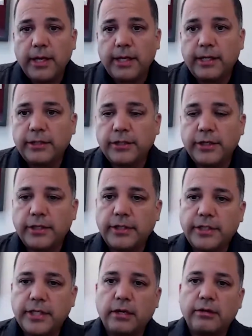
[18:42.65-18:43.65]
and is going to
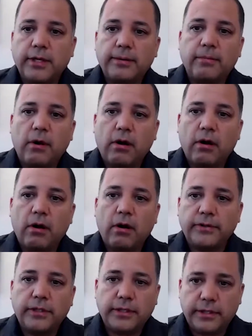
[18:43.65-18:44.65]
sell them off
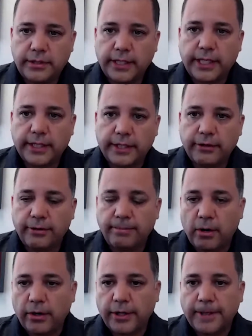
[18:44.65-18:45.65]
into the secondary
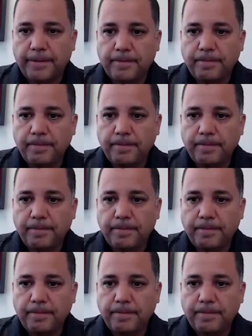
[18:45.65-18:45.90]
market.